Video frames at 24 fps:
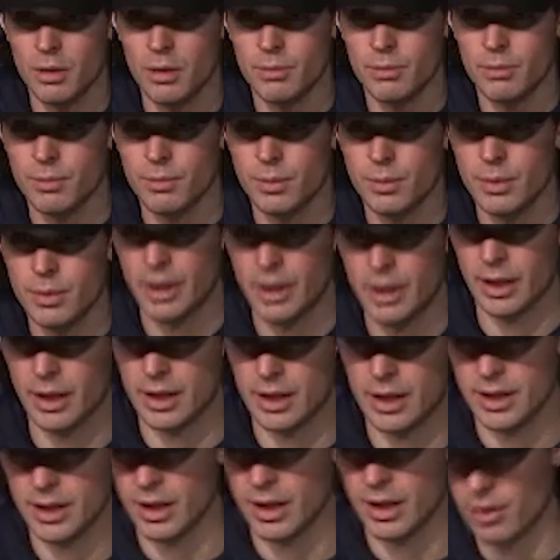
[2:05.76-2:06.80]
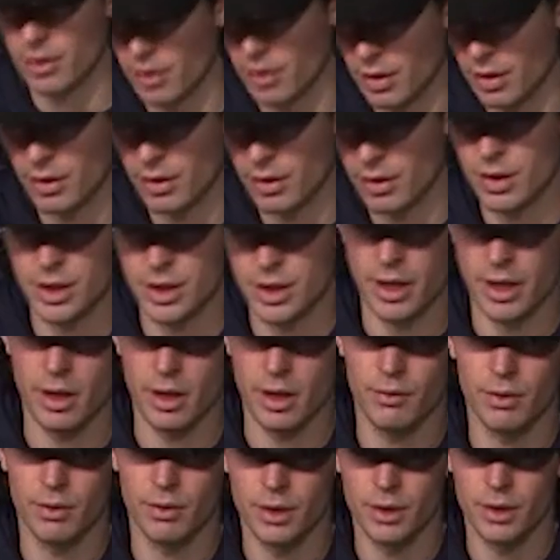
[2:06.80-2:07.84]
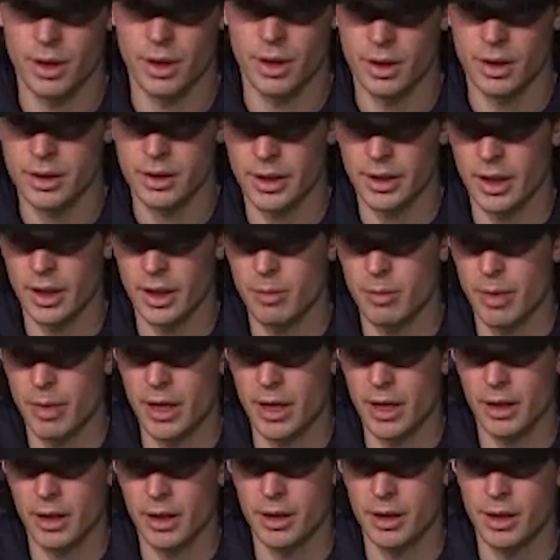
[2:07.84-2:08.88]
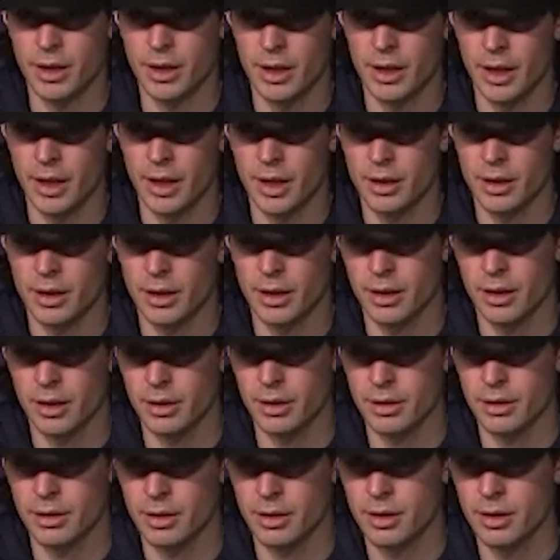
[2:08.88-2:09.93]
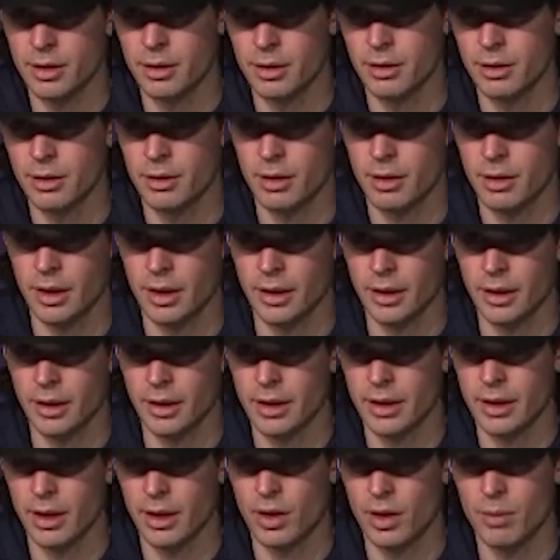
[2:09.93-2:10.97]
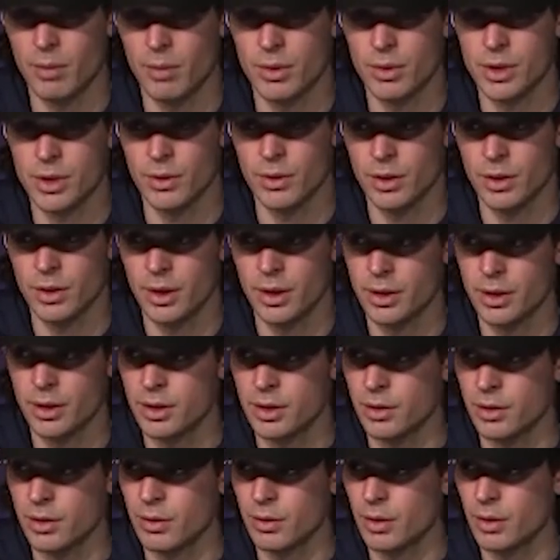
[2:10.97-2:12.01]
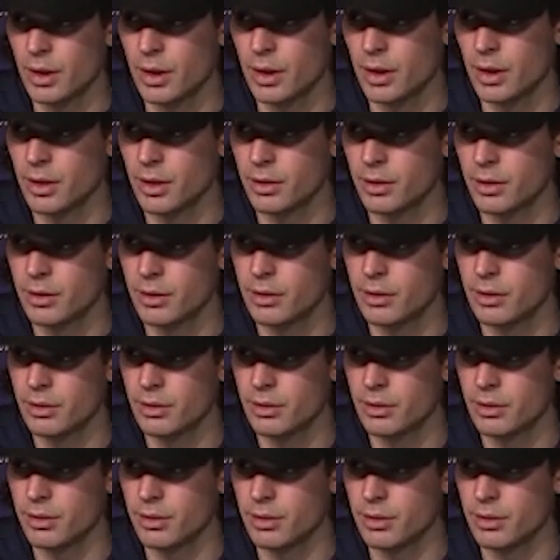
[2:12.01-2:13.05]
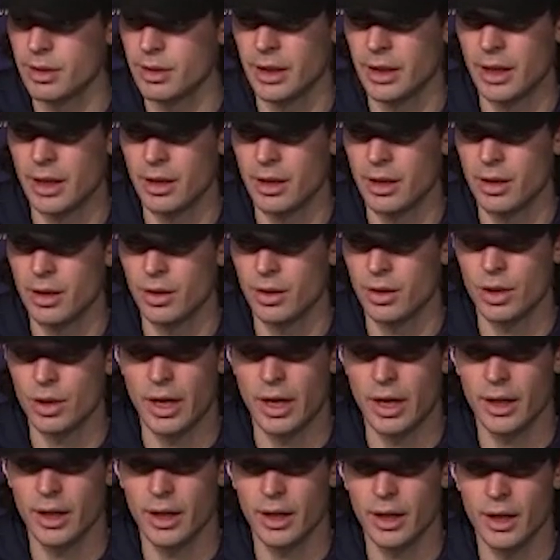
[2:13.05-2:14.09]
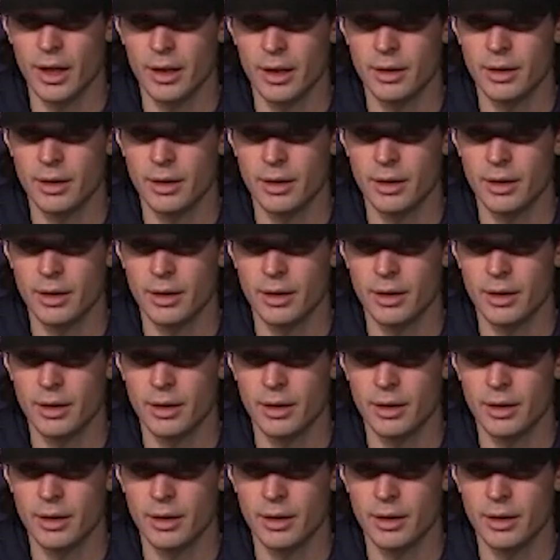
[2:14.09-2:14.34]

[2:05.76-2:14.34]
Like I said earlier, just thankful to get back in the net and get that opportunity to get another crack at it.